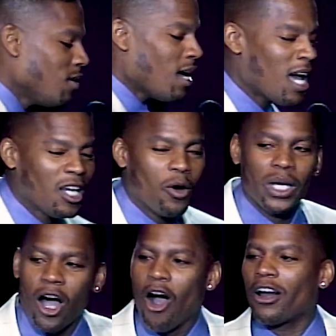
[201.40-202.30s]
I know we
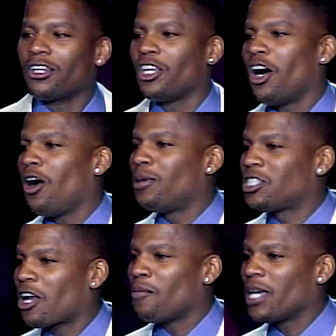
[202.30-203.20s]
hard on y'all, but
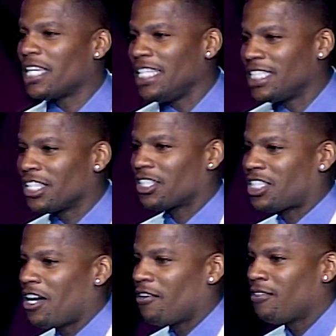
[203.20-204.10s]
y'all don't make it easy on
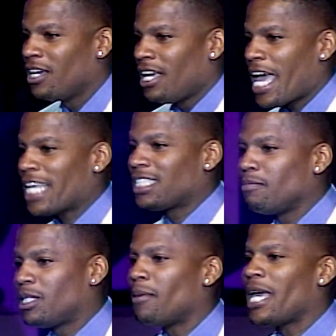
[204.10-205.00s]
yourself. Ask them
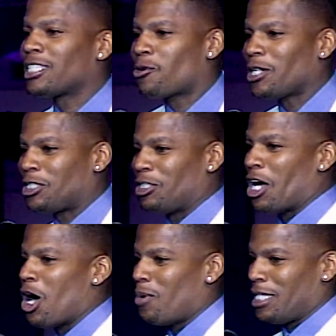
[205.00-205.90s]
dumbass questions
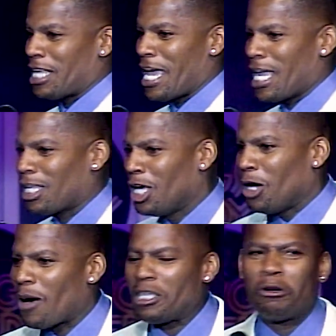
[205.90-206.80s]
y'all always ask.
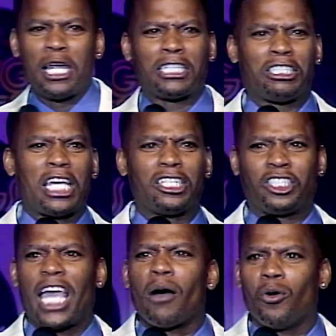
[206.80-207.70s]
Why you don't like to take a
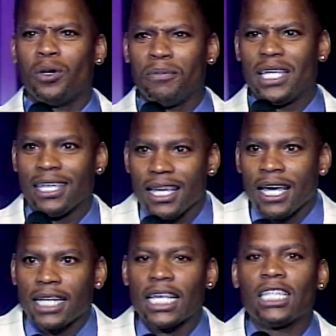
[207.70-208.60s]
shower with me?
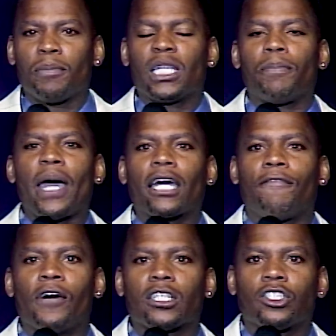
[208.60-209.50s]
Because I hate to be at the back of the
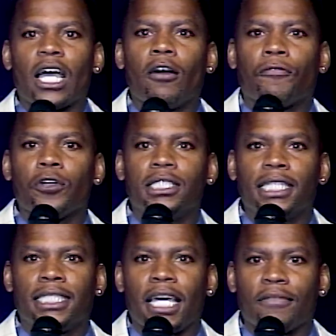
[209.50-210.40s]
fucking shower freezing
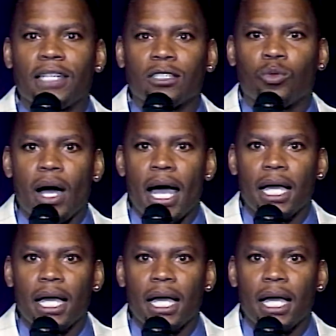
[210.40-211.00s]
to death. That's why.